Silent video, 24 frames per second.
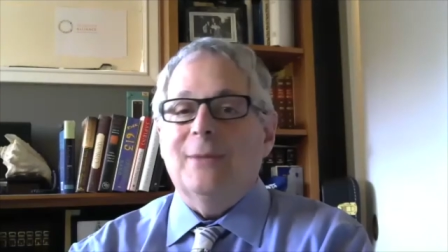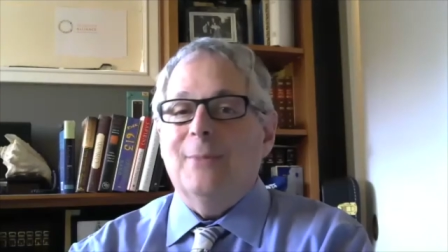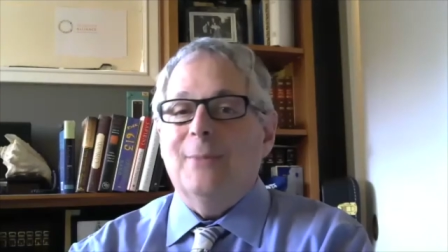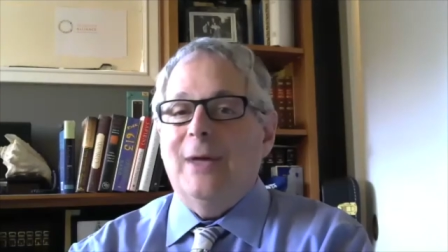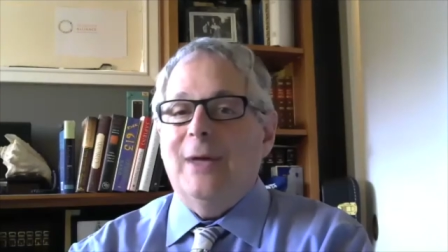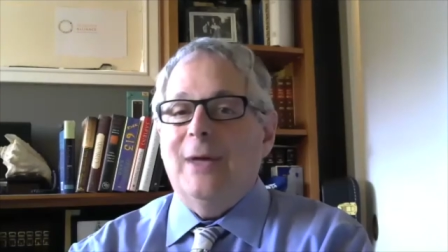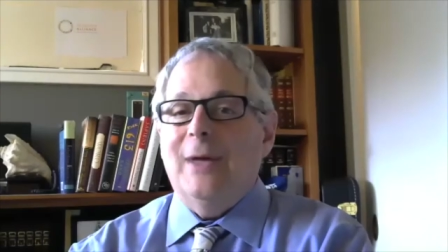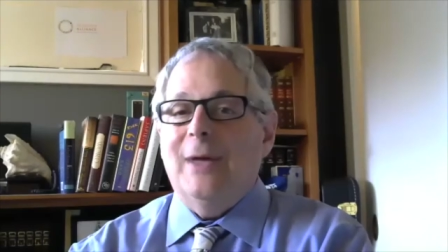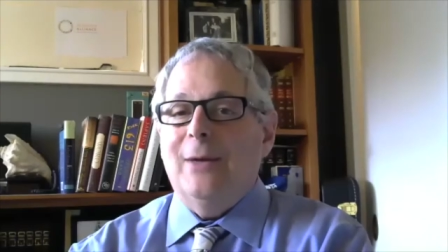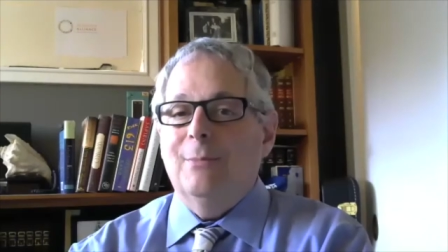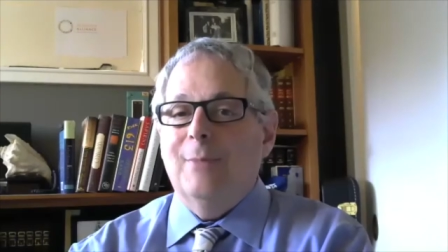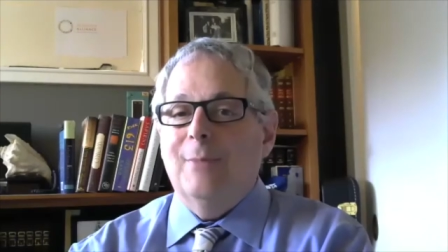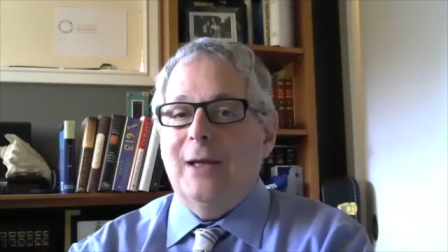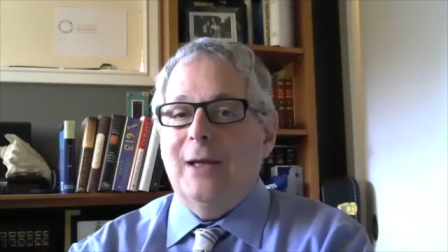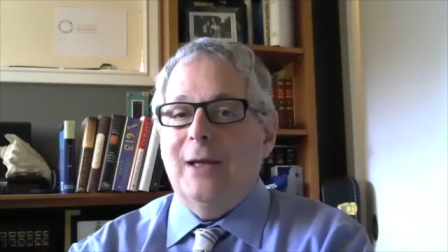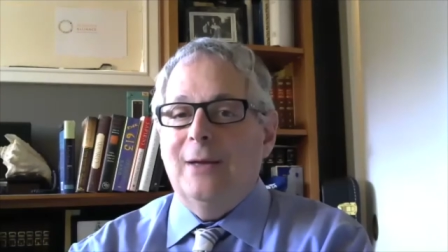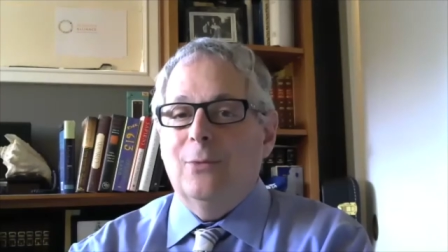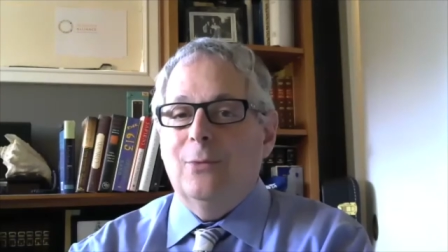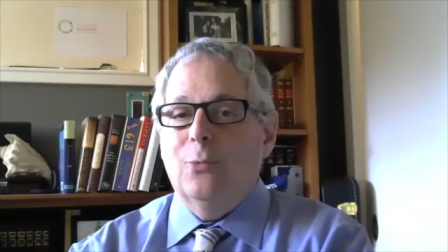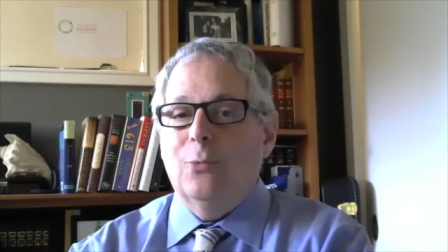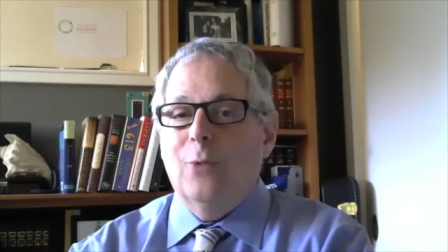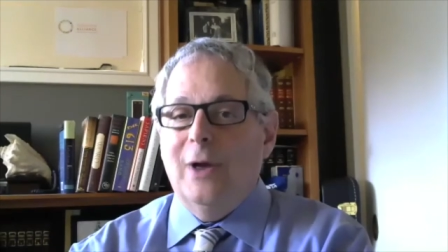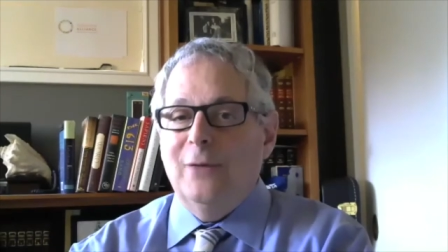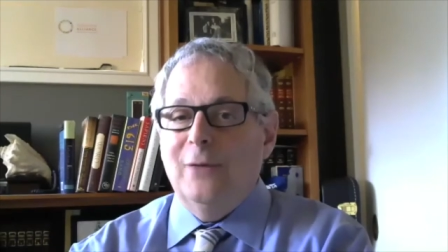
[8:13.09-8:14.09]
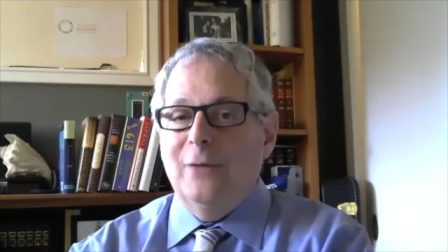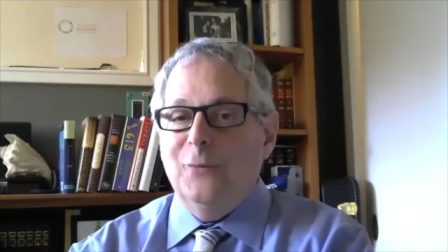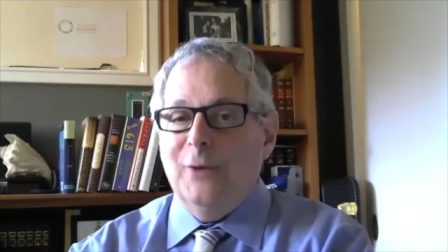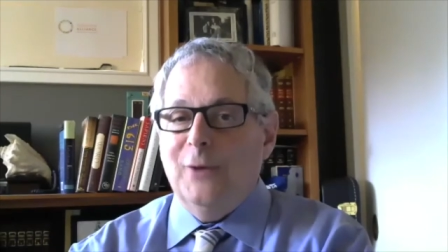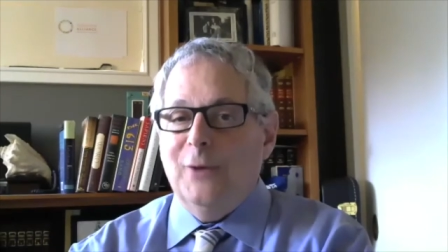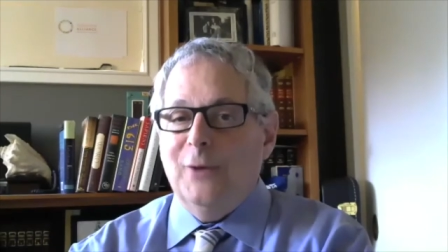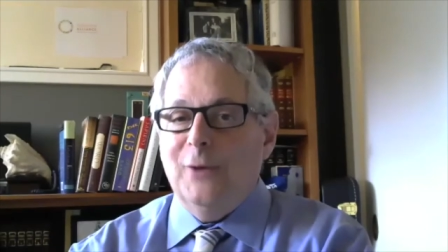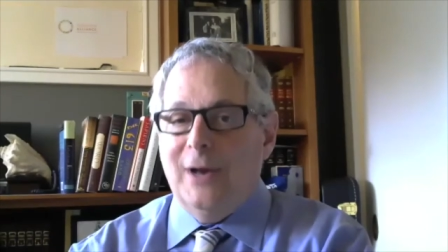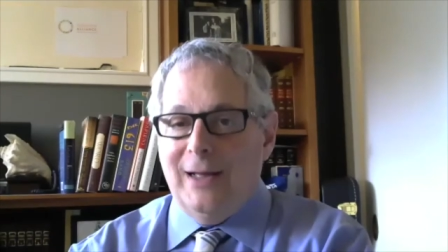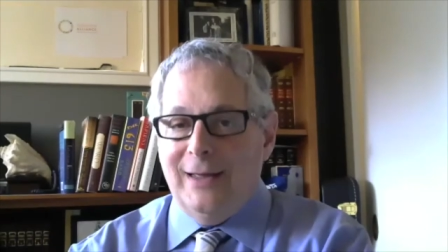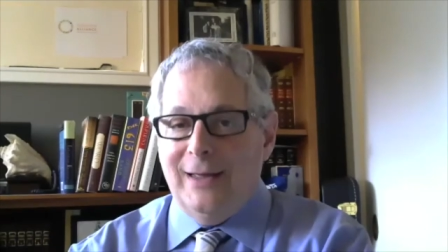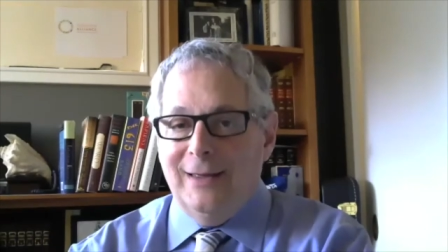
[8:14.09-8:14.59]
My wife and
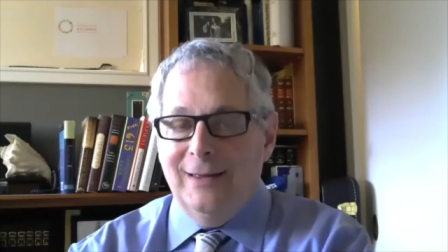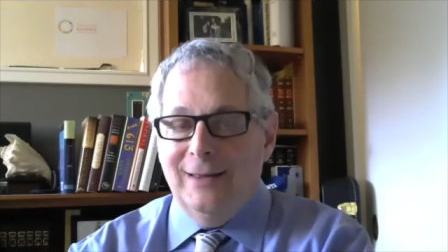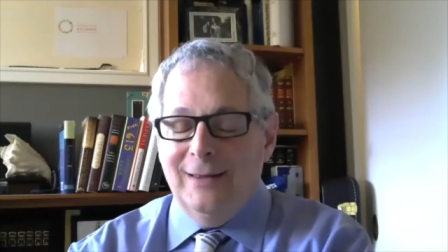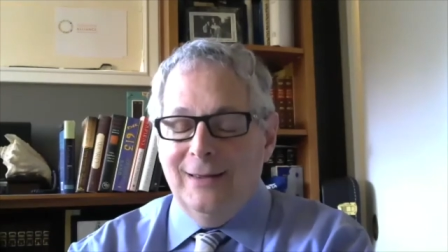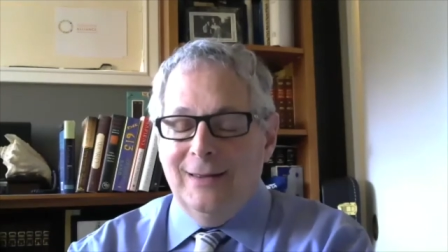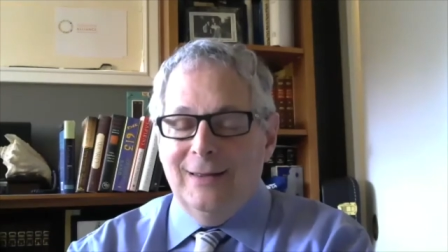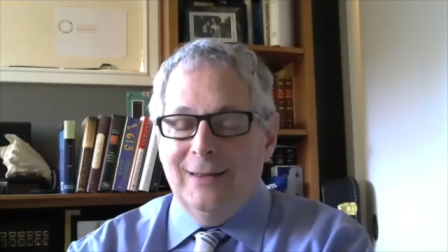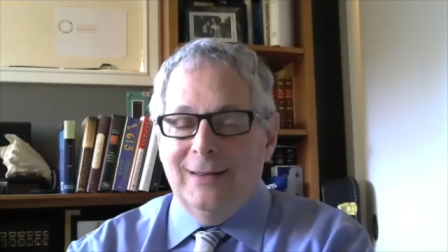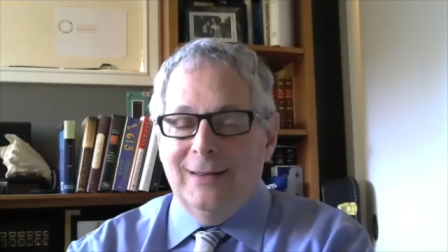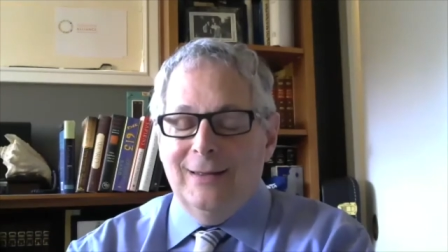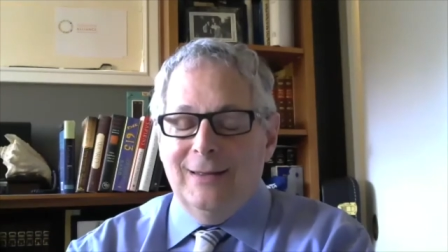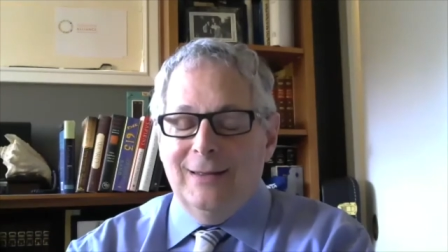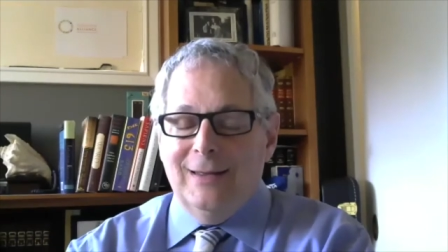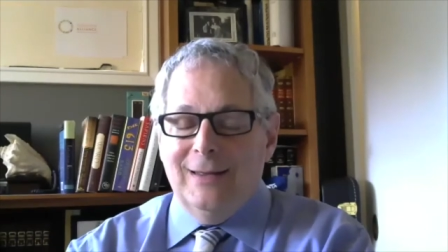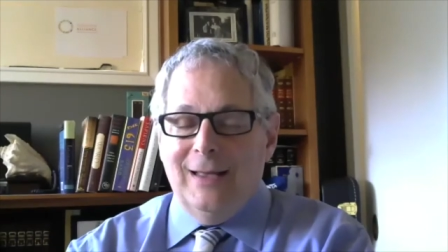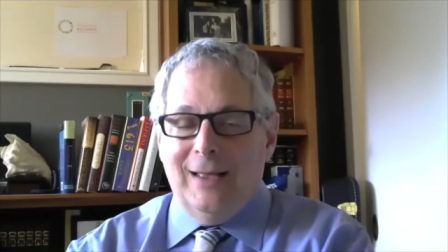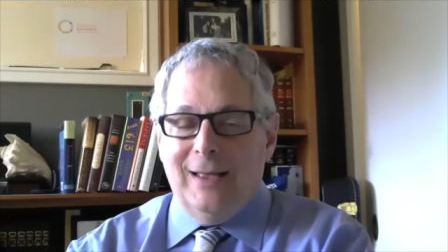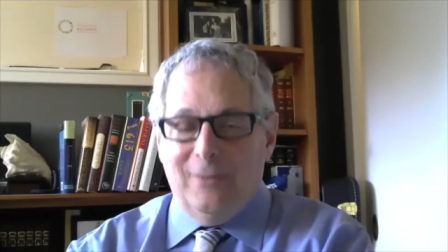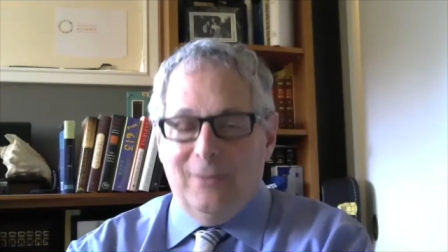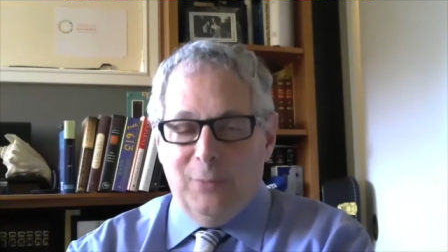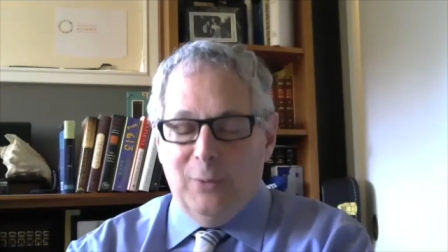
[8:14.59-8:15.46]
I have